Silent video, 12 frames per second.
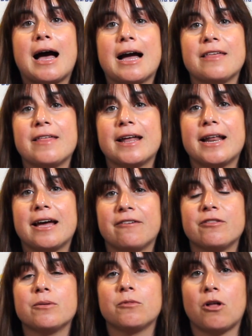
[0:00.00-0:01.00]
I then
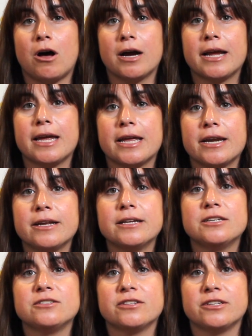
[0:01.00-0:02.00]
have them log in
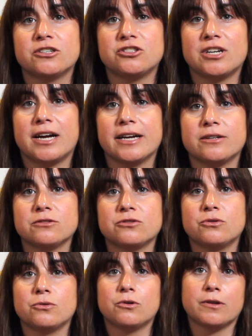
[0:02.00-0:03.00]
to their
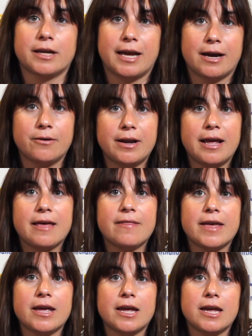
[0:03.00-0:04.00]
child's Google account,
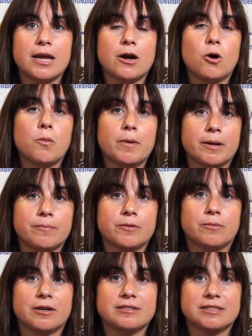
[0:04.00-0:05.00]
and they open up
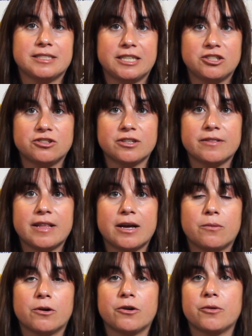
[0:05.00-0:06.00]
the presentation
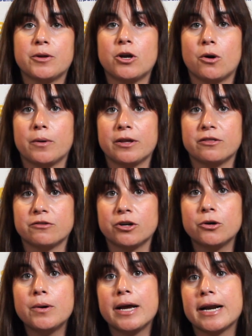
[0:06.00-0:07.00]
that we're going to be going
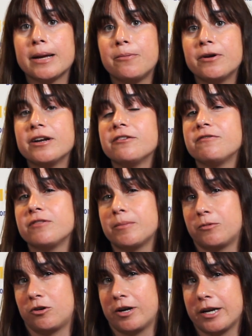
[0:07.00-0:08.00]
through, and I put in a
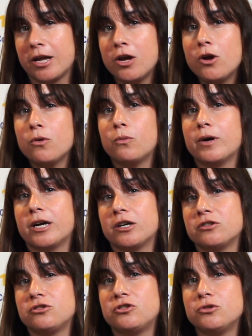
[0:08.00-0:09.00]
Flipgrid
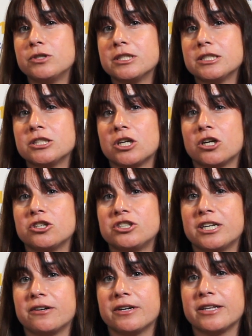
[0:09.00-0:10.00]
where students are
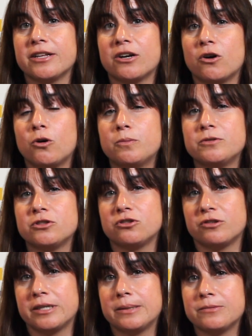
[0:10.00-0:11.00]
sharing their hopes and
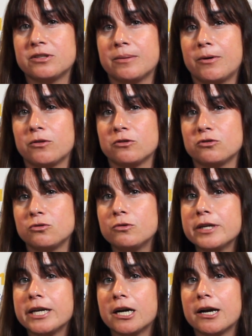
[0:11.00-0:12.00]
dreams about the
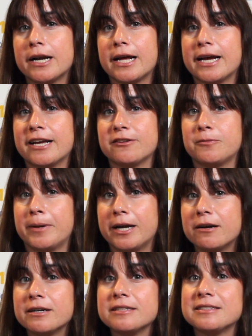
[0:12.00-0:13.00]
school year, and I ask
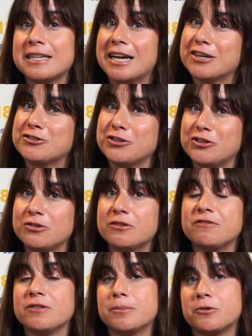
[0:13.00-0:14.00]
parents to actually do
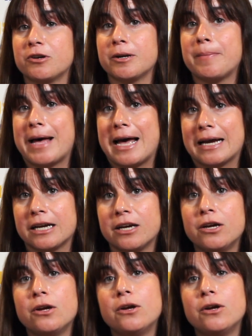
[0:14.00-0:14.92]
a Flipgrid back